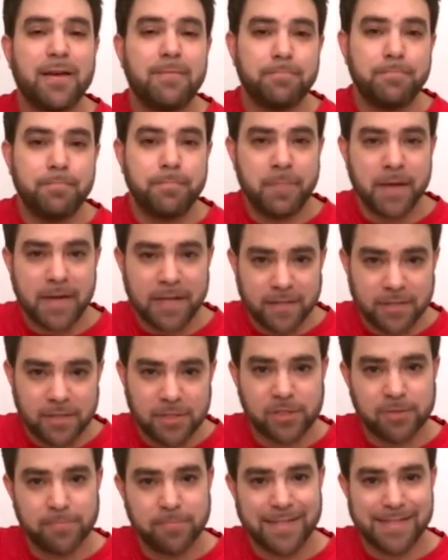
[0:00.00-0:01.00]

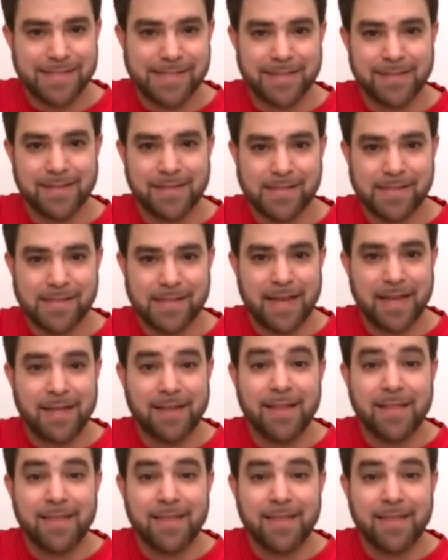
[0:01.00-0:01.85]
embellishments in the scale,